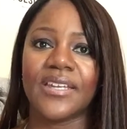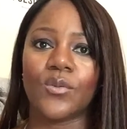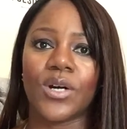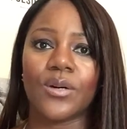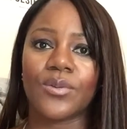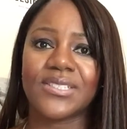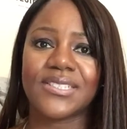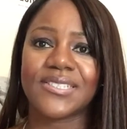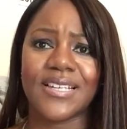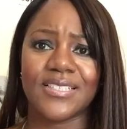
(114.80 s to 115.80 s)
Now, what I want
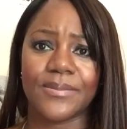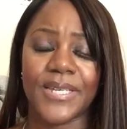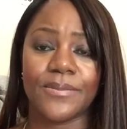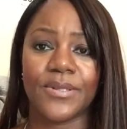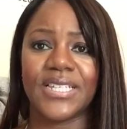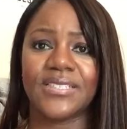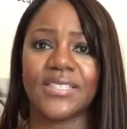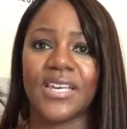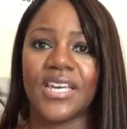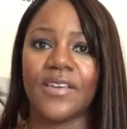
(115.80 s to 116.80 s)
to say to people is,
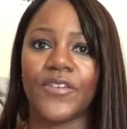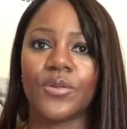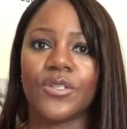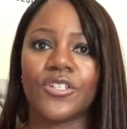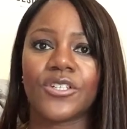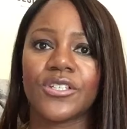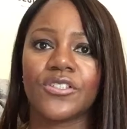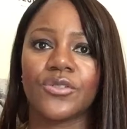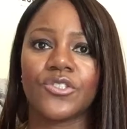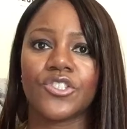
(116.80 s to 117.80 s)
if you look at
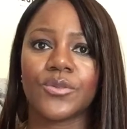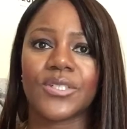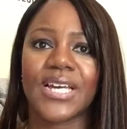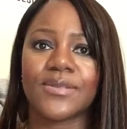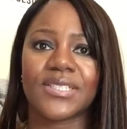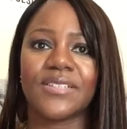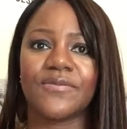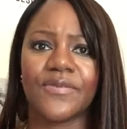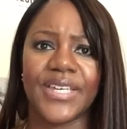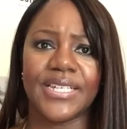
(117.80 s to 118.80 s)
usual
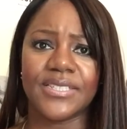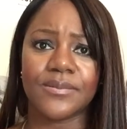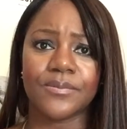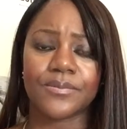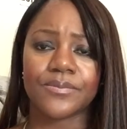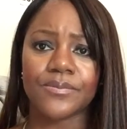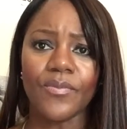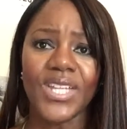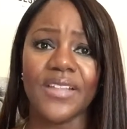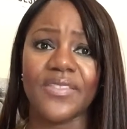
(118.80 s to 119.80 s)
counselling fees,
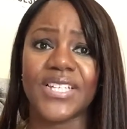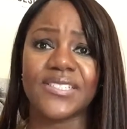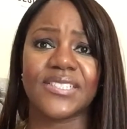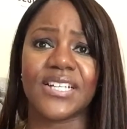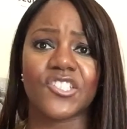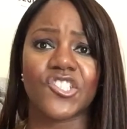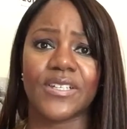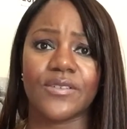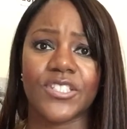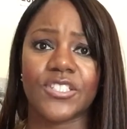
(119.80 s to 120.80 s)
this is
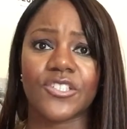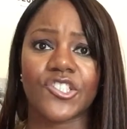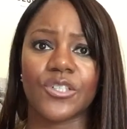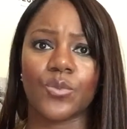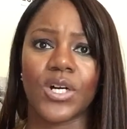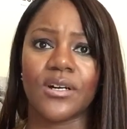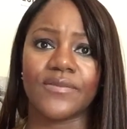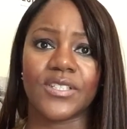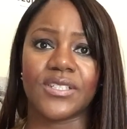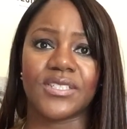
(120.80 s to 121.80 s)
actually a reduction. What
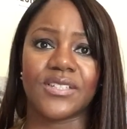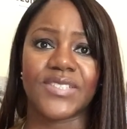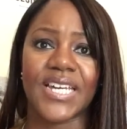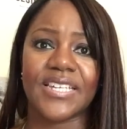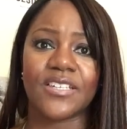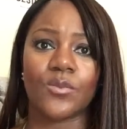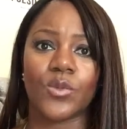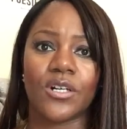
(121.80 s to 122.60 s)
I've done is I've taken